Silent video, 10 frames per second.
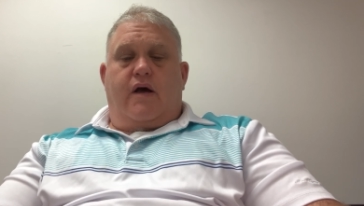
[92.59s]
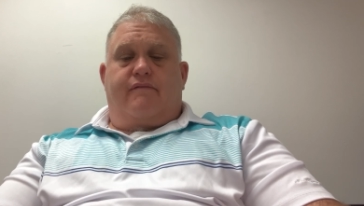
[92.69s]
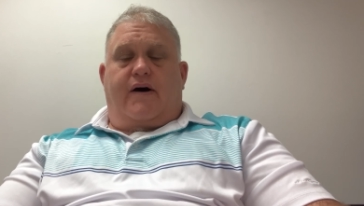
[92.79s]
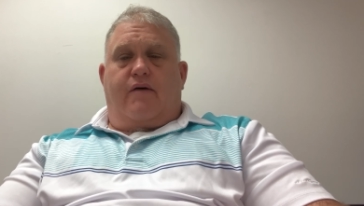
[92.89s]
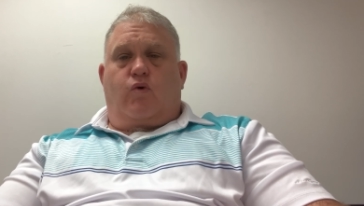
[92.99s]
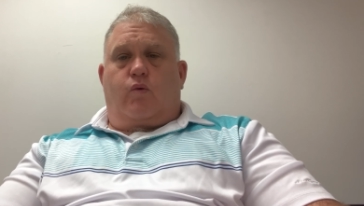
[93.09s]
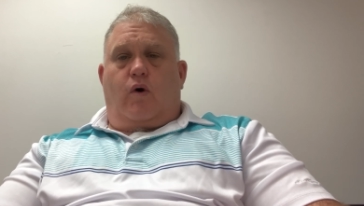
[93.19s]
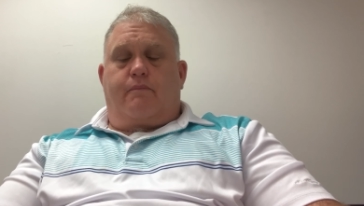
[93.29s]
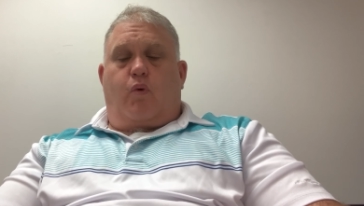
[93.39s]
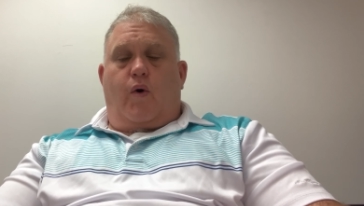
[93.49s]

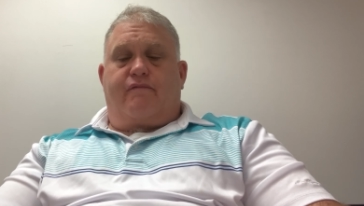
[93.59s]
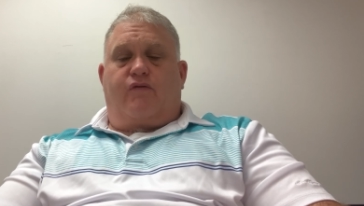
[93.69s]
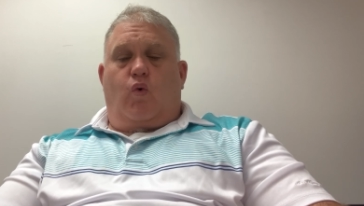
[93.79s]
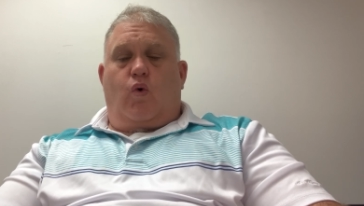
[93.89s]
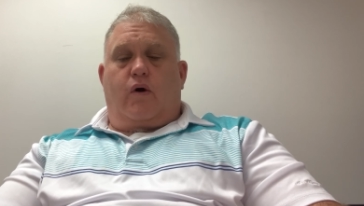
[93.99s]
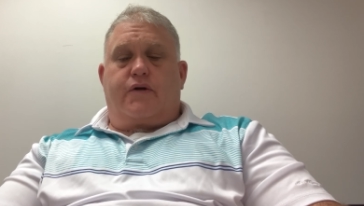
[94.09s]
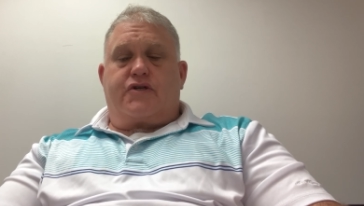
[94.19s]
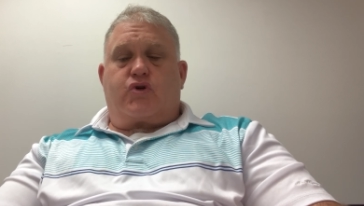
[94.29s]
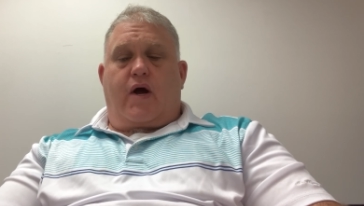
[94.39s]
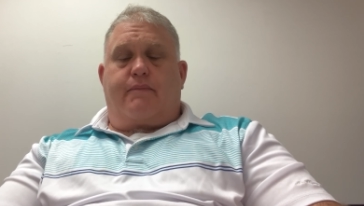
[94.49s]
511.4,
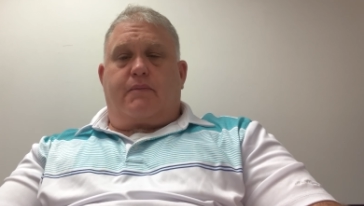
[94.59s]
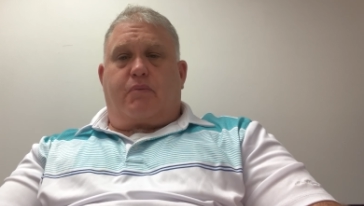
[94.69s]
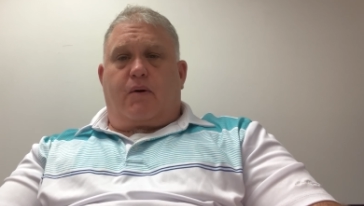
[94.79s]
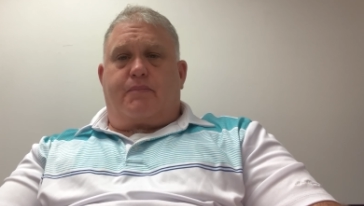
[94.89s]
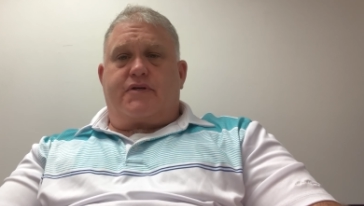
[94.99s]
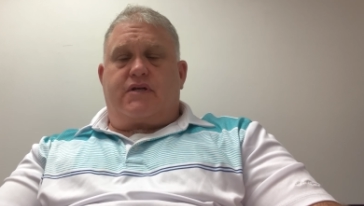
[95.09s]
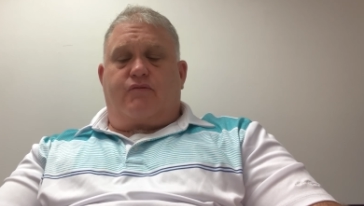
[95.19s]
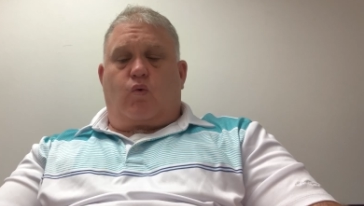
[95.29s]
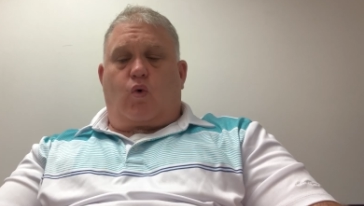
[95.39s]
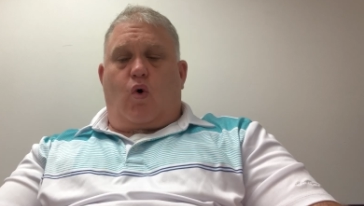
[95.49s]
describe the purpose of
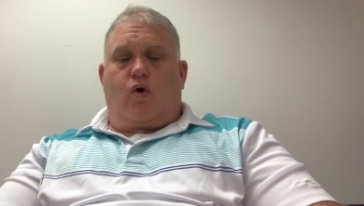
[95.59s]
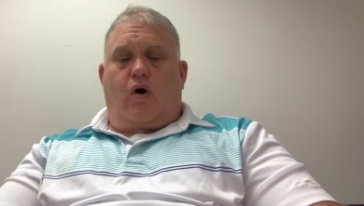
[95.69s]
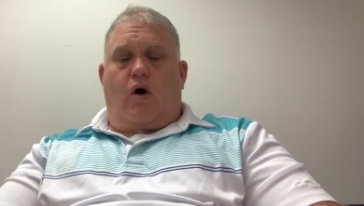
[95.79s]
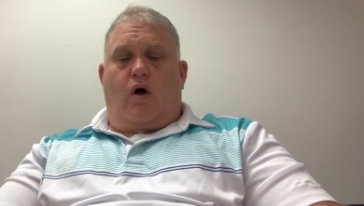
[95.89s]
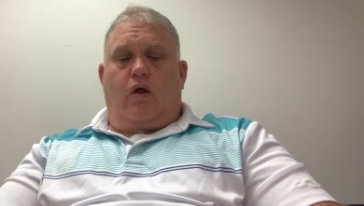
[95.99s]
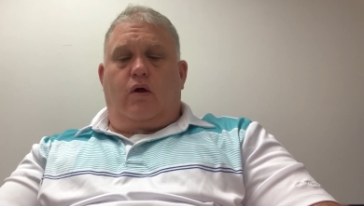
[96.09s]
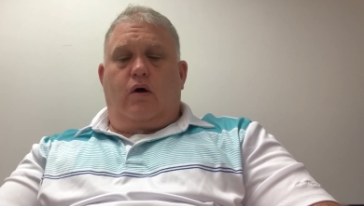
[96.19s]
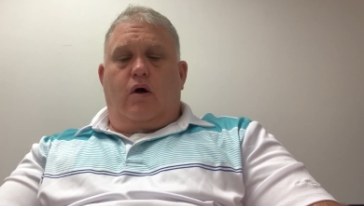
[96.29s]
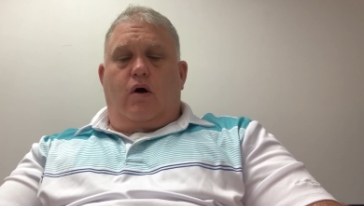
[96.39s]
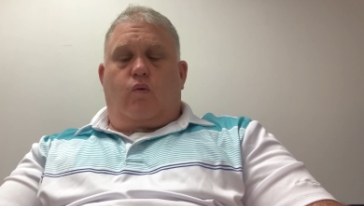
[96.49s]
a roll call.
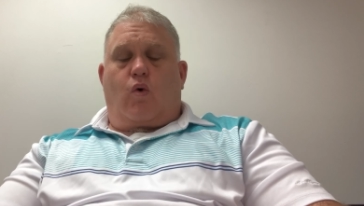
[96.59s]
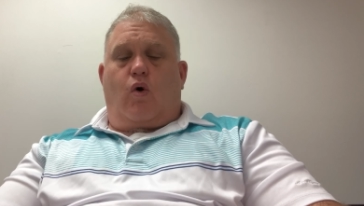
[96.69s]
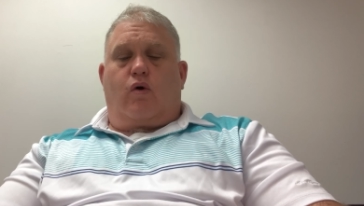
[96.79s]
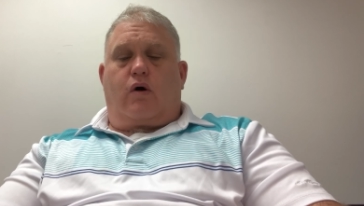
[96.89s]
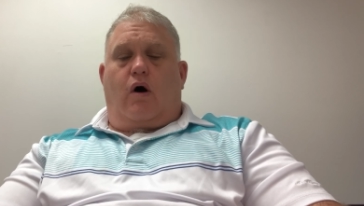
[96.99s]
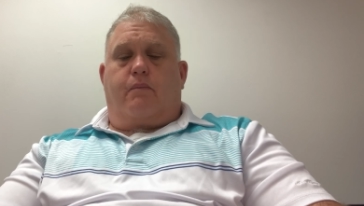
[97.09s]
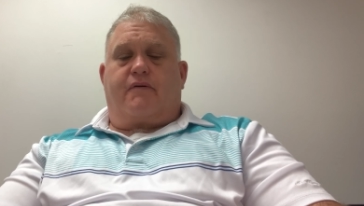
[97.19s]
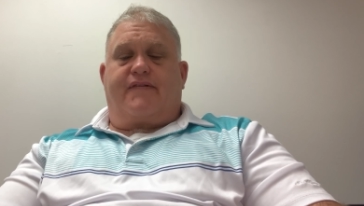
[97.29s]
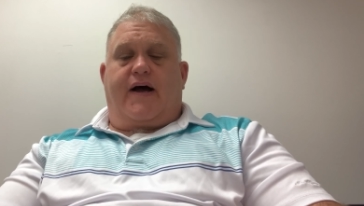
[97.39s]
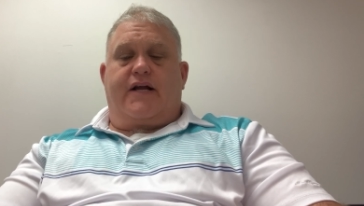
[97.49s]
Roll call
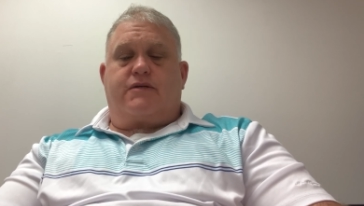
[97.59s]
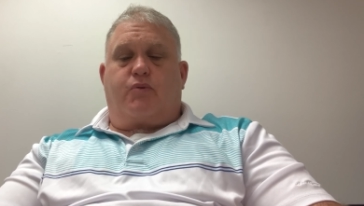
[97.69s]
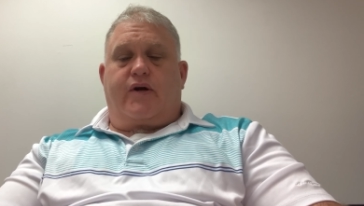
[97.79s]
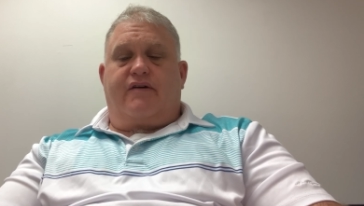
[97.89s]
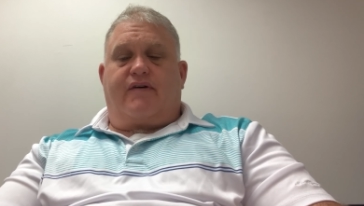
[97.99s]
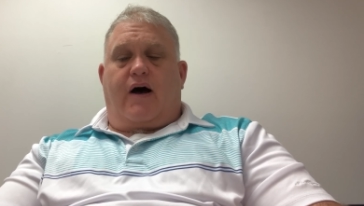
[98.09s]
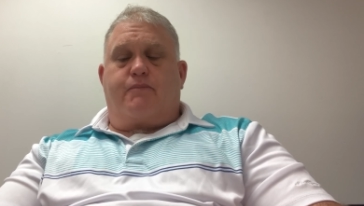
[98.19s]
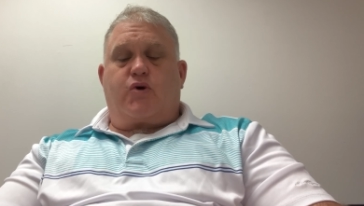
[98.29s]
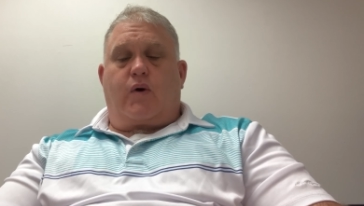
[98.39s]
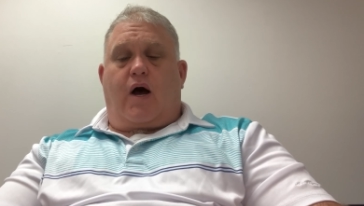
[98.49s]
provides brief
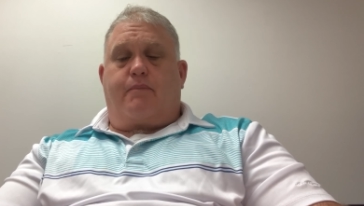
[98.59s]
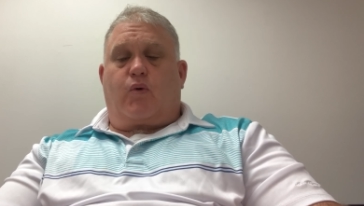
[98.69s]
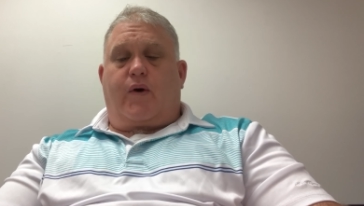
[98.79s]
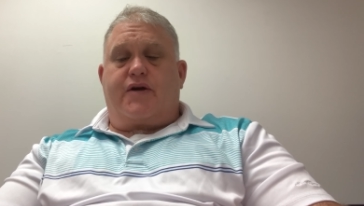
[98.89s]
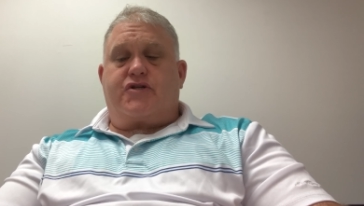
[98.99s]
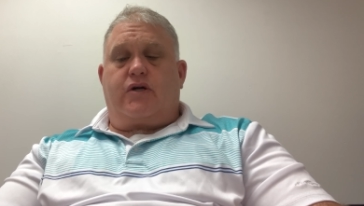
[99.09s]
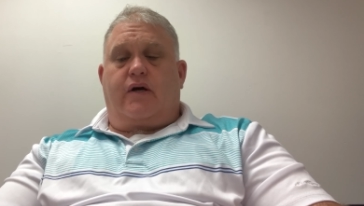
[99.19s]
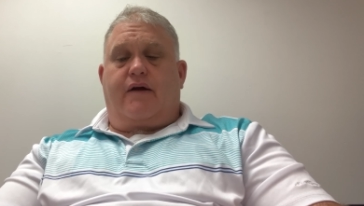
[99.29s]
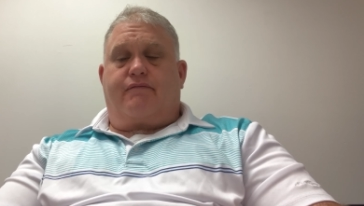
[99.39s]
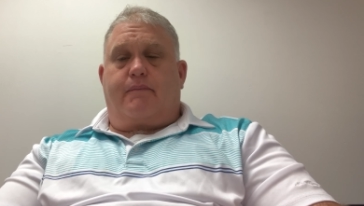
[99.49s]
operational
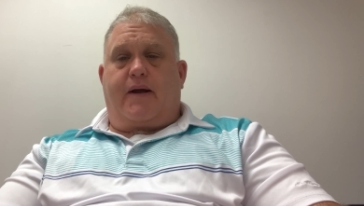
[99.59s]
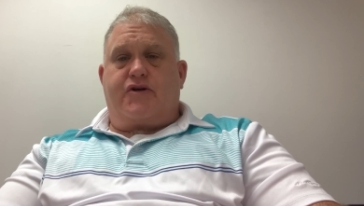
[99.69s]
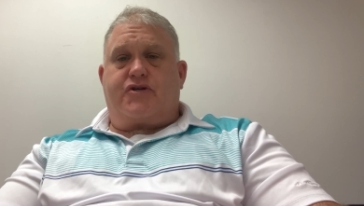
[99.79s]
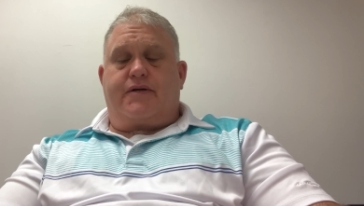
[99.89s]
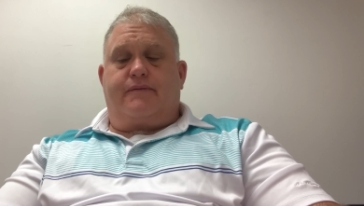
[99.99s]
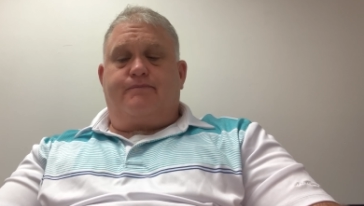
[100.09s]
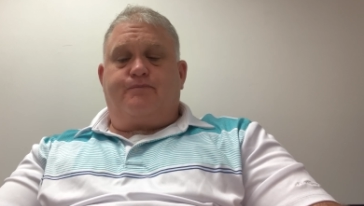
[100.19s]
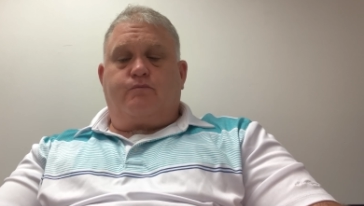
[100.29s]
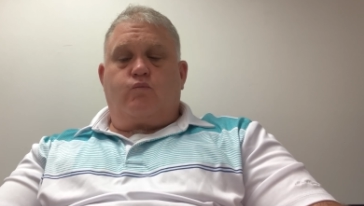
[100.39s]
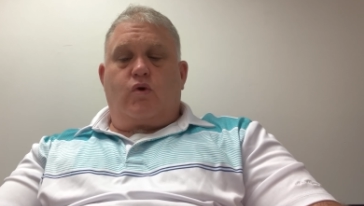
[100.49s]
information
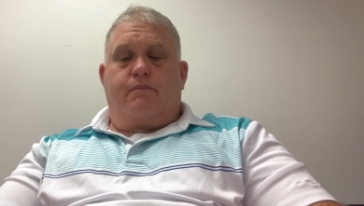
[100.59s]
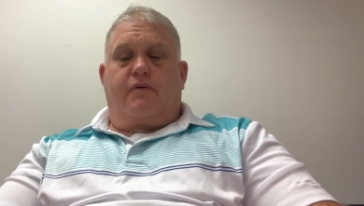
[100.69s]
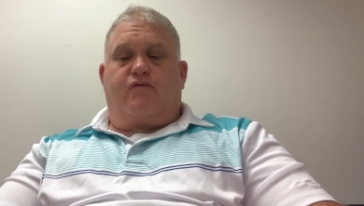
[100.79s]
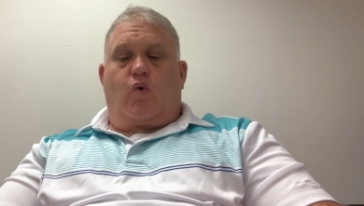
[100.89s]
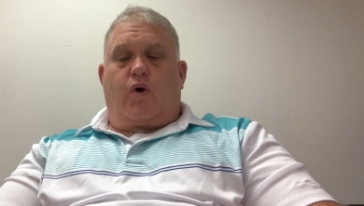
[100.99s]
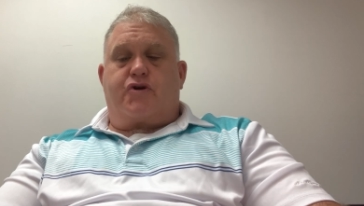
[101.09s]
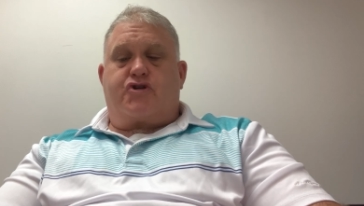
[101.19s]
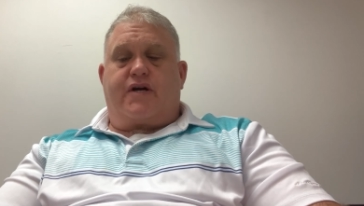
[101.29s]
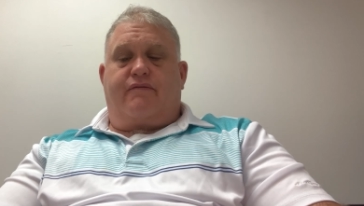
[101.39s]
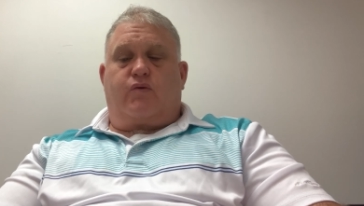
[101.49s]
before a
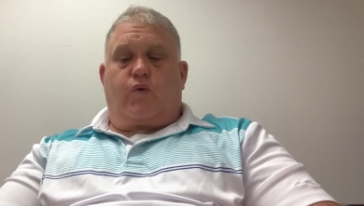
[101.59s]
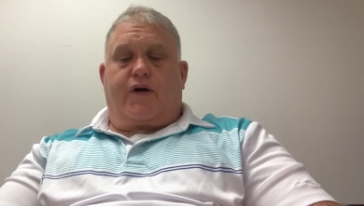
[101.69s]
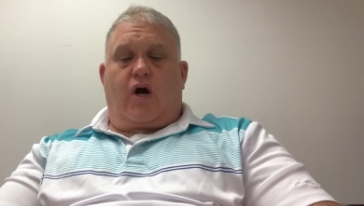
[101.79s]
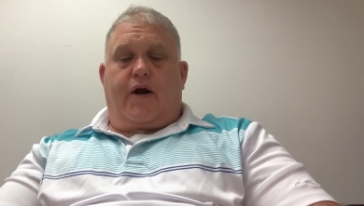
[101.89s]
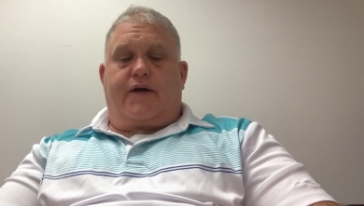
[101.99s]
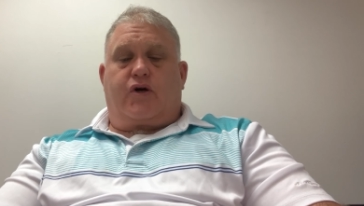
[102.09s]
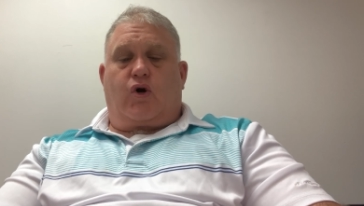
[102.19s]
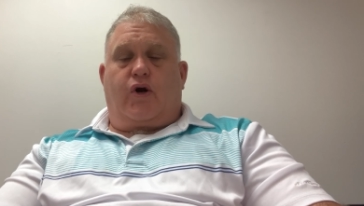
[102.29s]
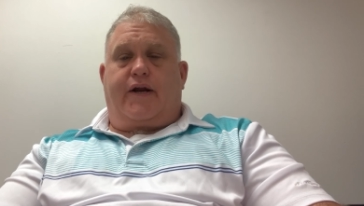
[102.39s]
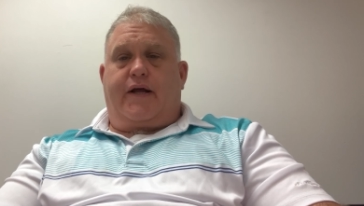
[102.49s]
shift regarding
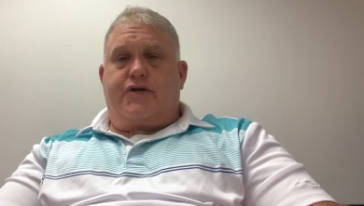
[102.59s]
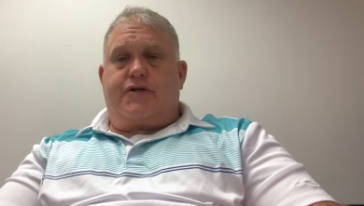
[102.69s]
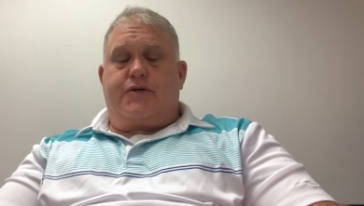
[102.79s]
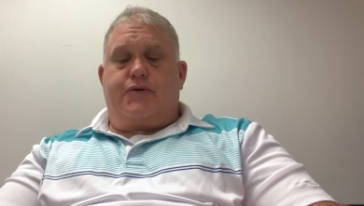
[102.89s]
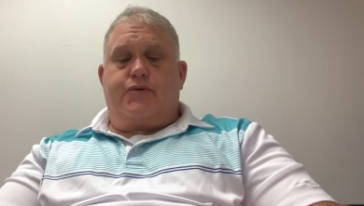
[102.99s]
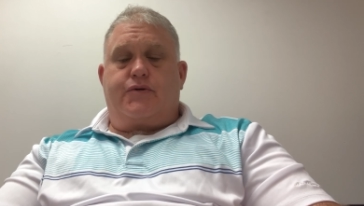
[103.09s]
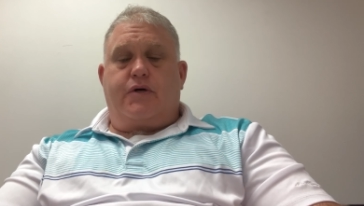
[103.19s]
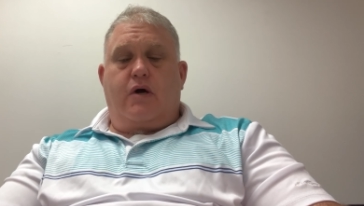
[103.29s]
current issues,